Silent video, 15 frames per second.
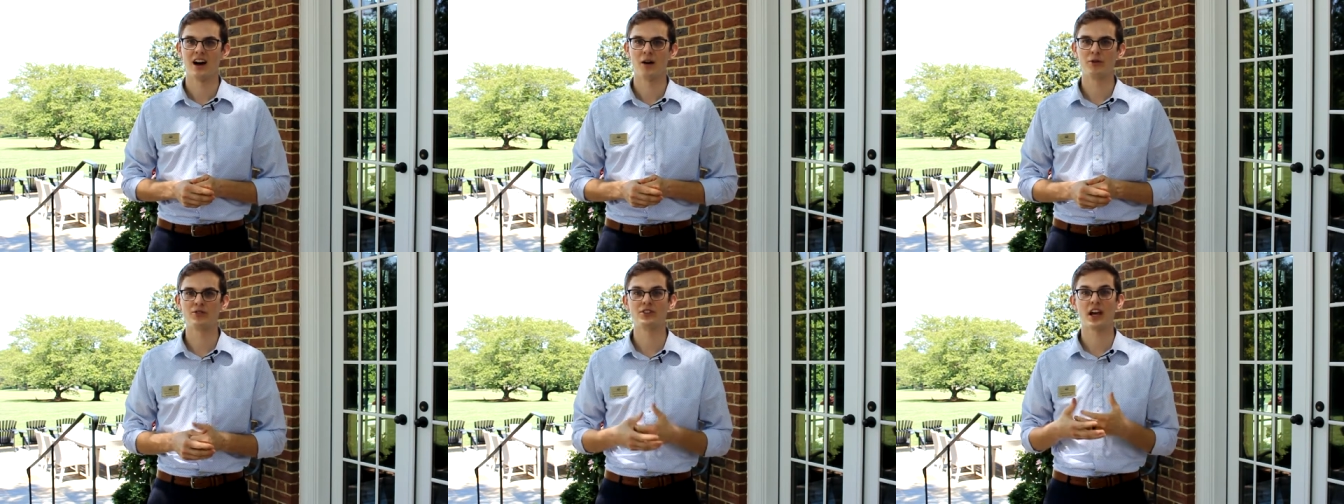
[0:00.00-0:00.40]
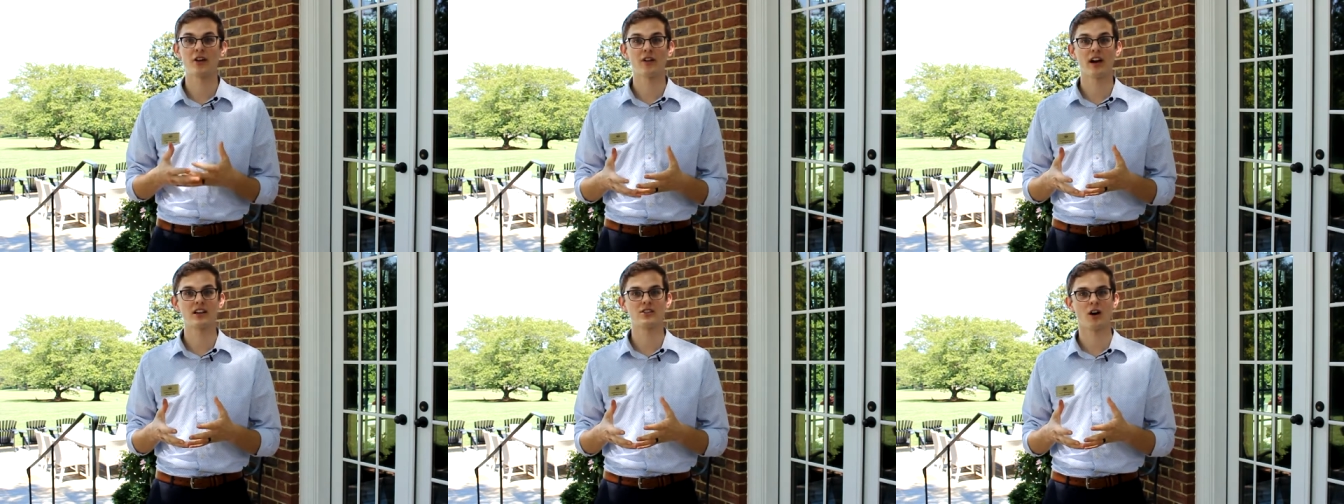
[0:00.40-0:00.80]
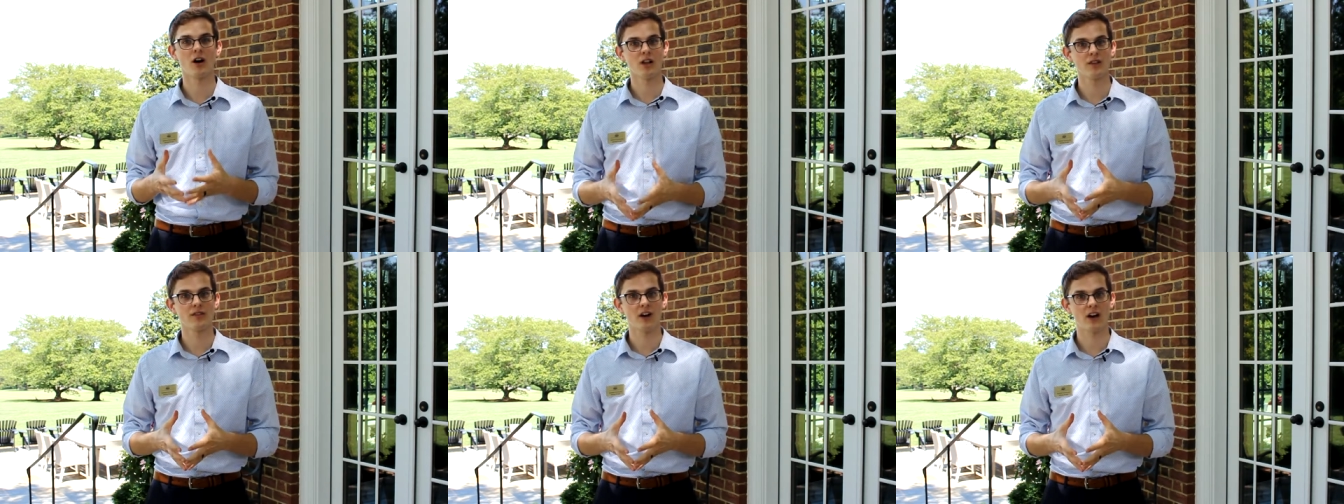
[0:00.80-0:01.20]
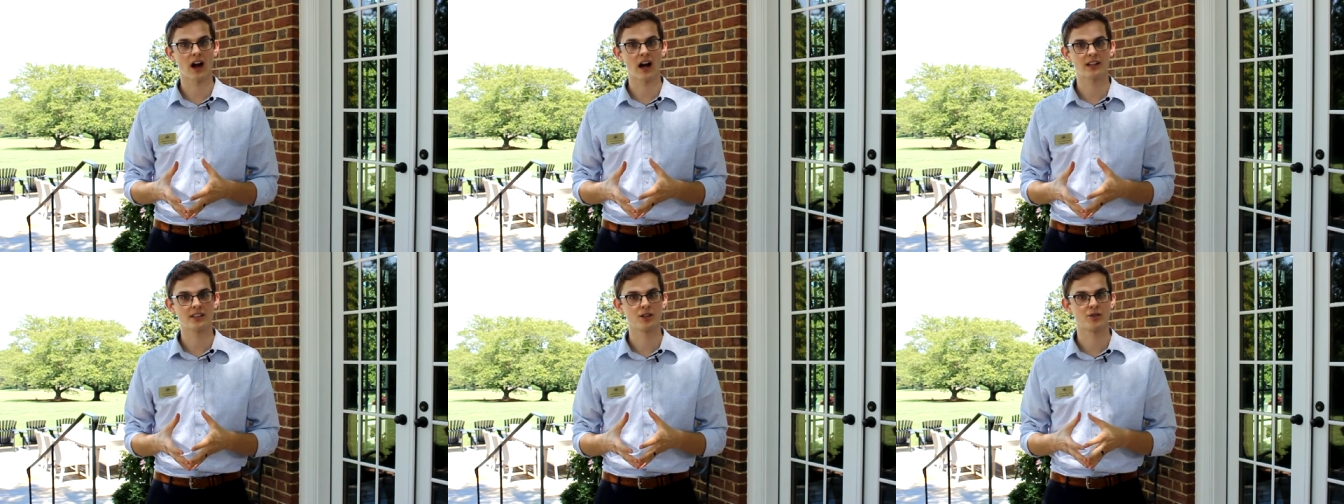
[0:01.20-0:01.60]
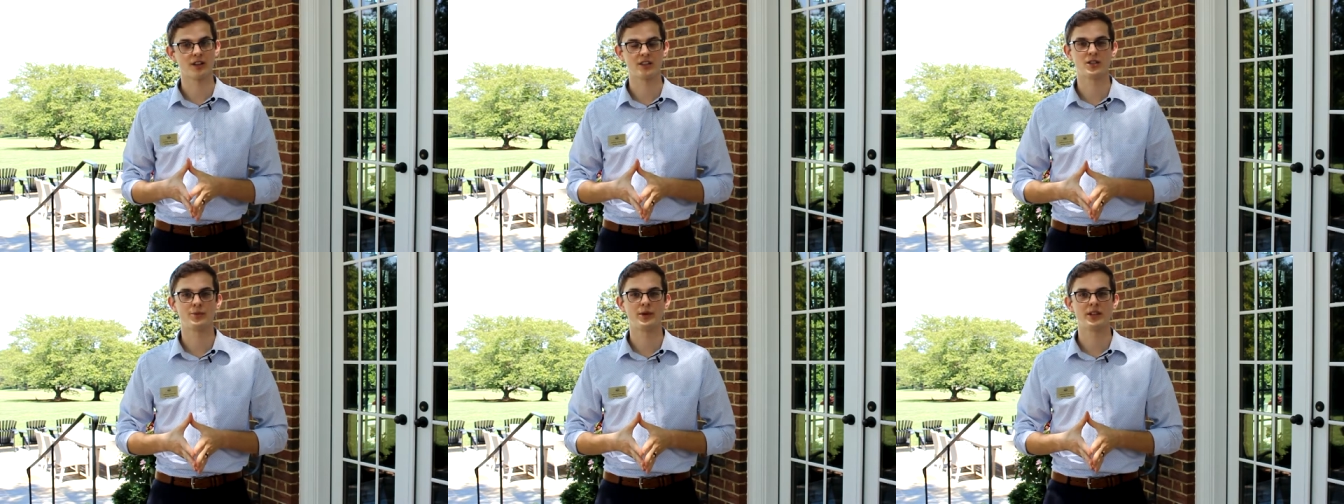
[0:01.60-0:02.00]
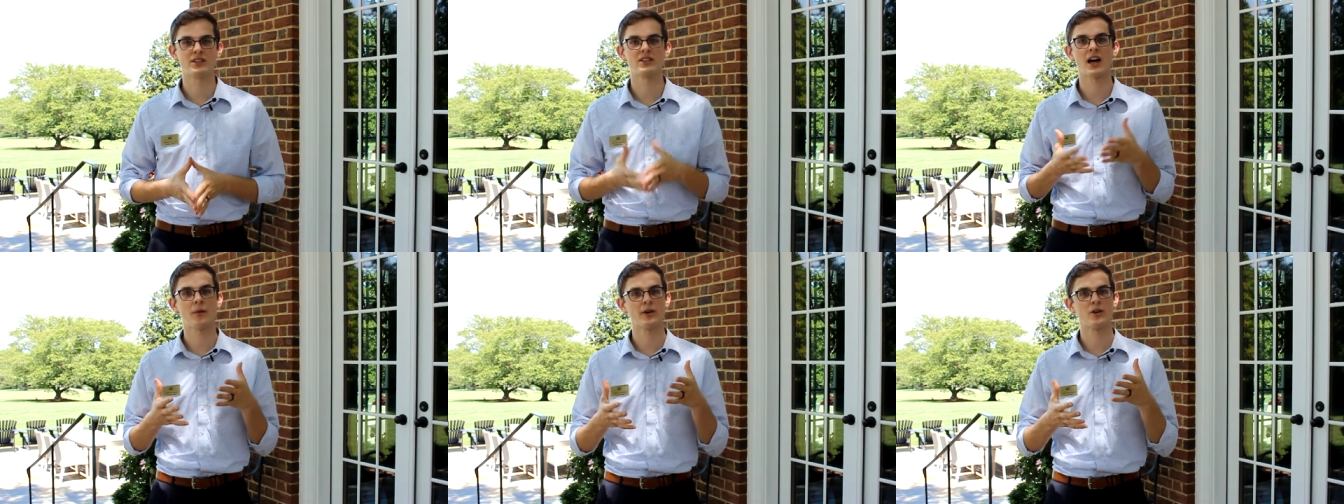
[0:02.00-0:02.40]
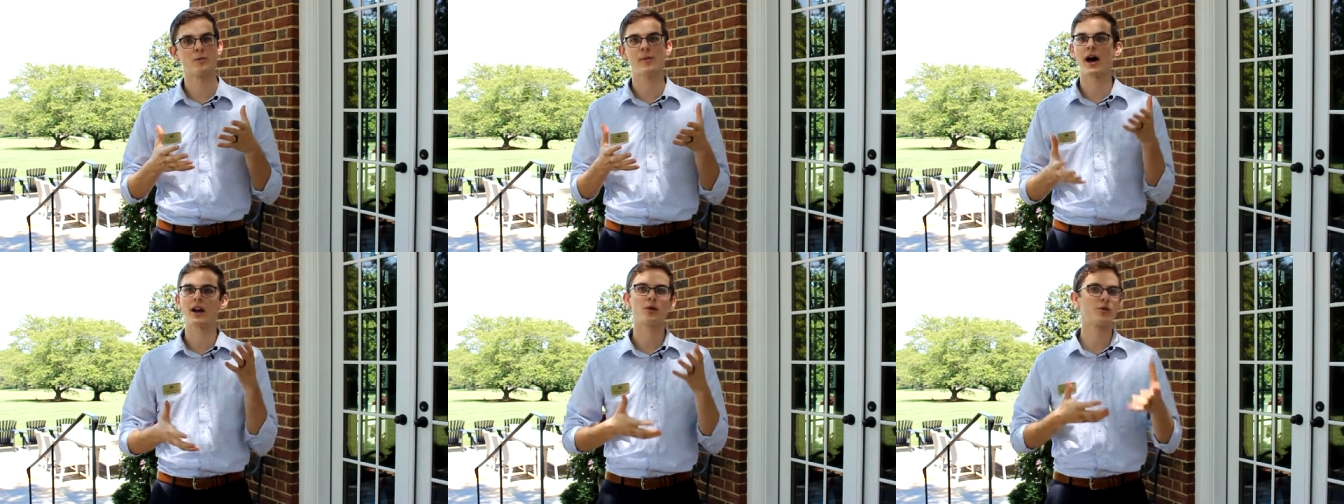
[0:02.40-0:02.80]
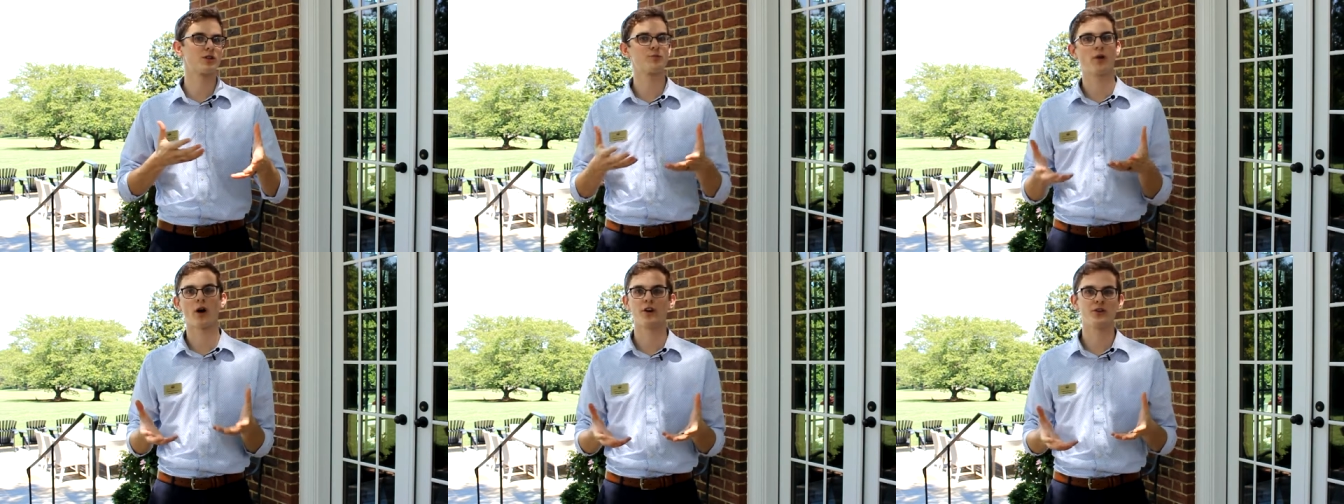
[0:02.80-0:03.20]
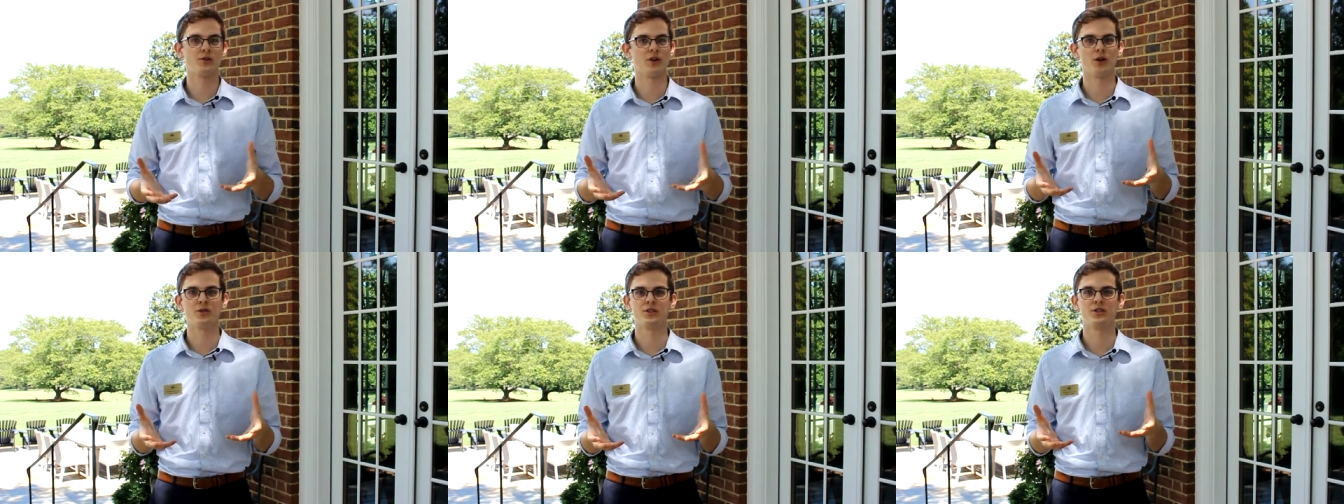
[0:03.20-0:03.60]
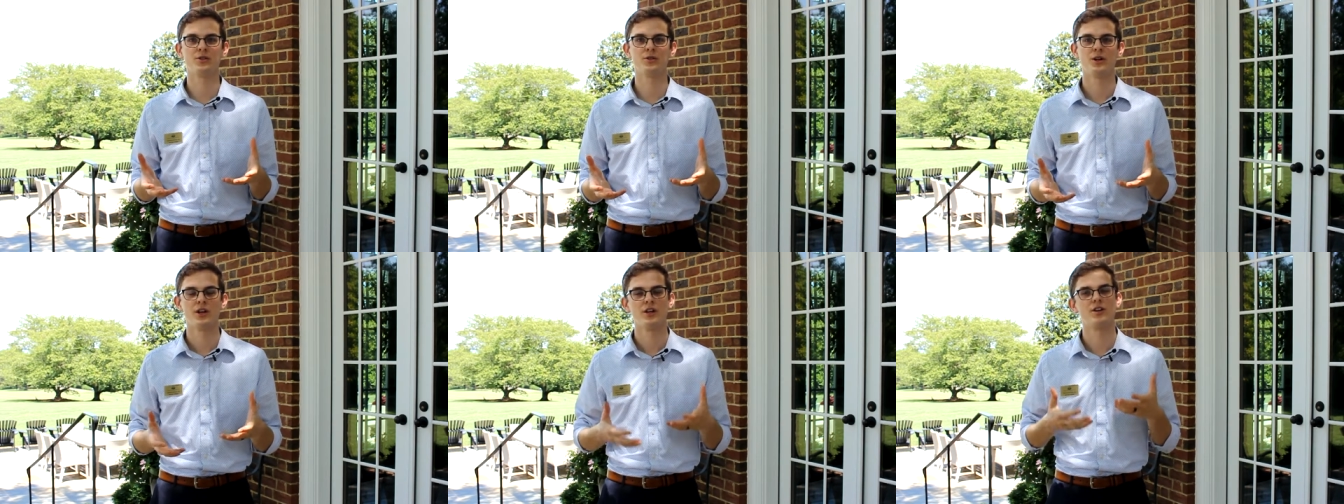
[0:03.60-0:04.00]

We've standardized all of our cocktail recipes, that way no matter which bar you go to,